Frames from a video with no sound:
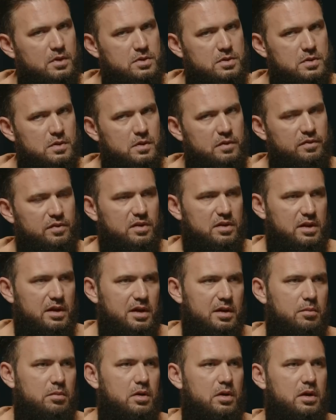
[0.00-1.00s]
So if you
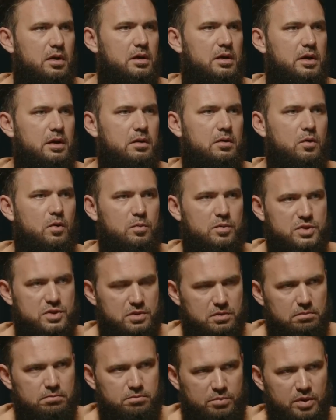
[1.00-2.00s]
think about it, like
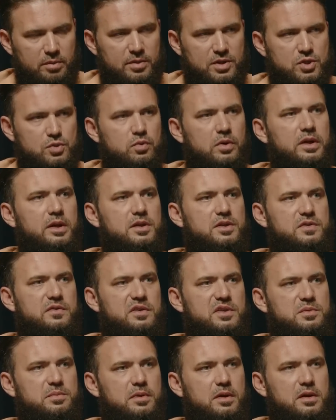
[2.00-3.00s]
pretty much 20 years of
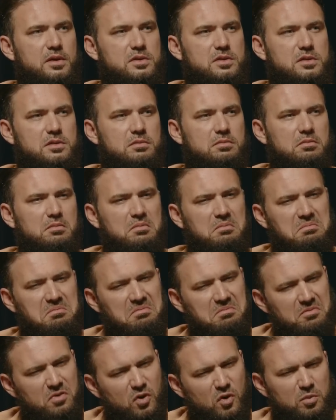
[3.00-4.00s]
experience,
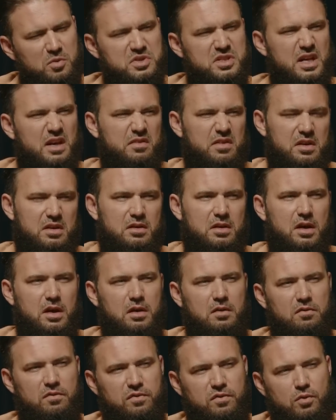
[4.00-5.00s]
almost every
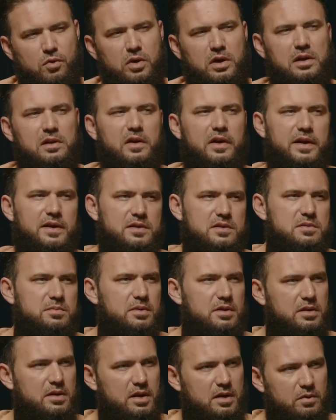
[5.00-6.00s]
day, 4 clients
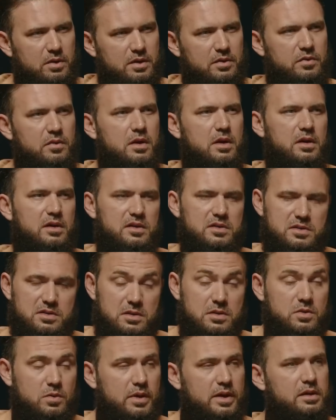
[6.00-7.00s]
per day around there, because
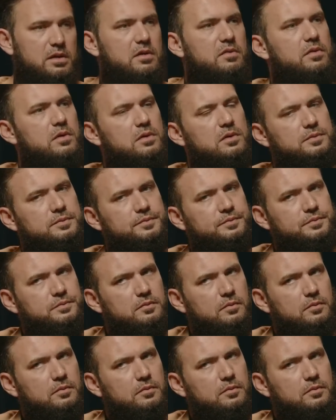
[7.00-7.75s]
it's quite difficult.